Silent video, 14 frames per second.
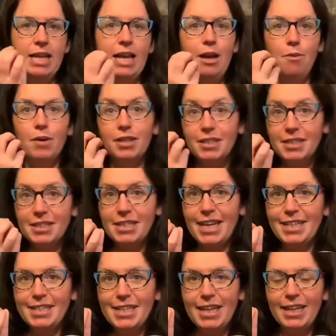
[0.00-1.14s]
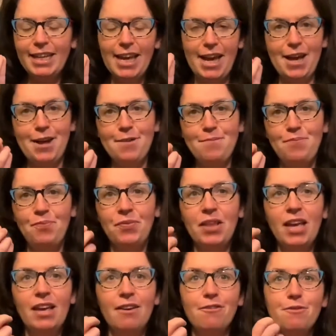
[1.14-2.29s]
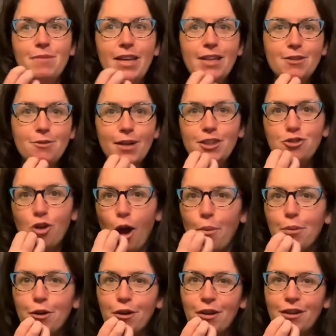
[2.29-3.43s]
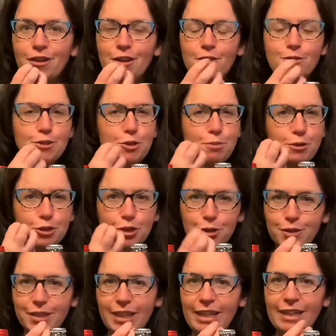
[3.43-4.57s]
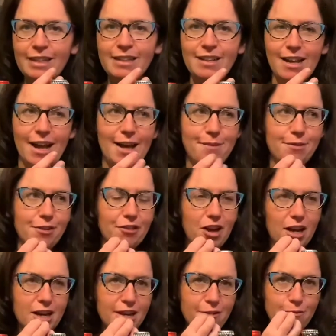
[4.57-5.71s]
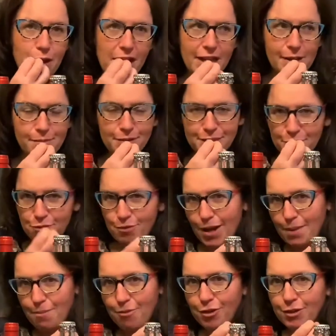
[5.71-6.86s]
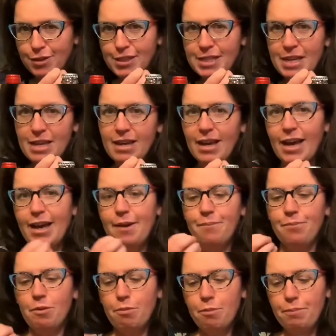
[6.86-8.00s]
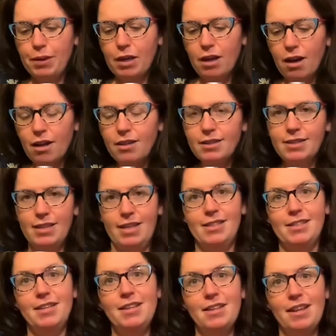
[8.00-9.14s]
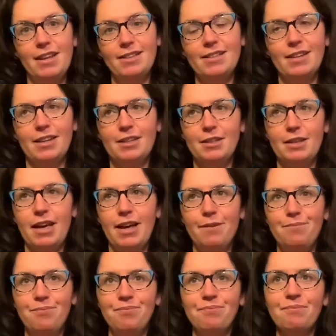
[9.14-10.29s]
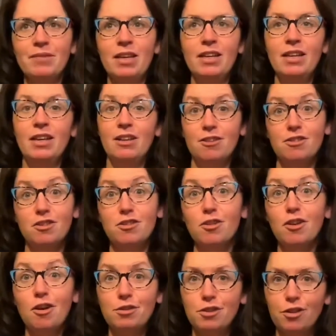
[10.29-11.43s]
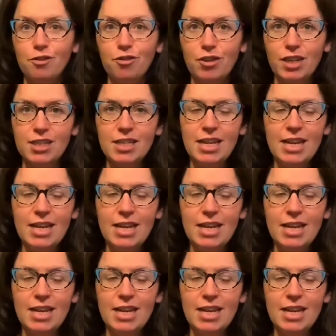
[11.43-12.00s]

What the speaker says: What does it taste like? For me, it's quite tropical, it's super juicy, and so you've got kind of pineapples and grapefruits, but because it's there's also low sulfur in it,